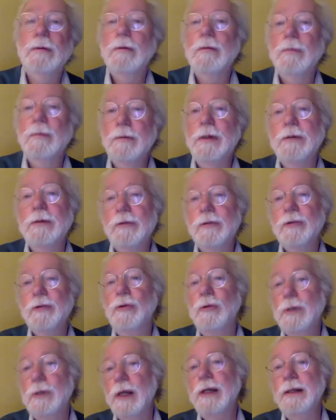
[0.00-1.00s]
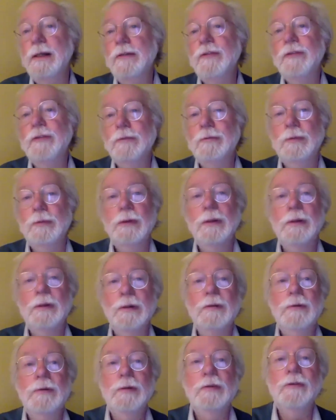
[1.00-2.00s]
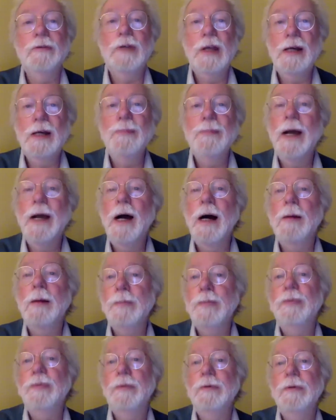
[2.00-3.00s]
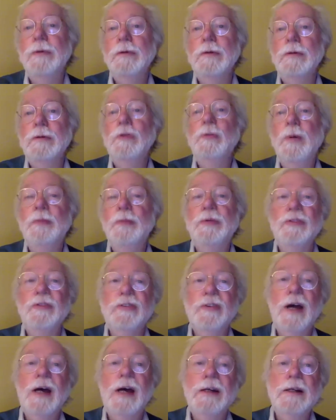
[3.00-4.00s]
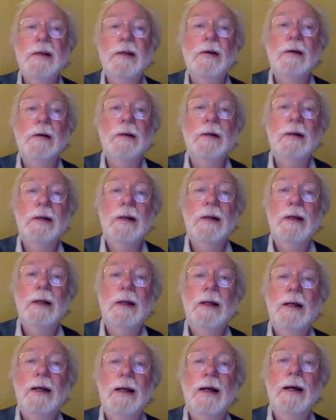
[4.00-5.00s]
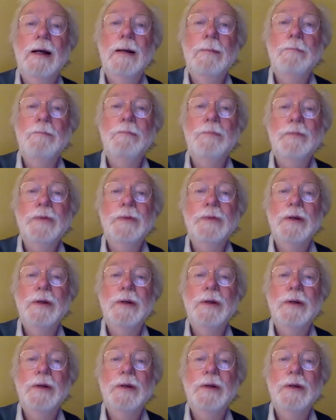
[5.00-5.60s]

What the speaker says: you know, this court case that's coming up that you'll be presiding on,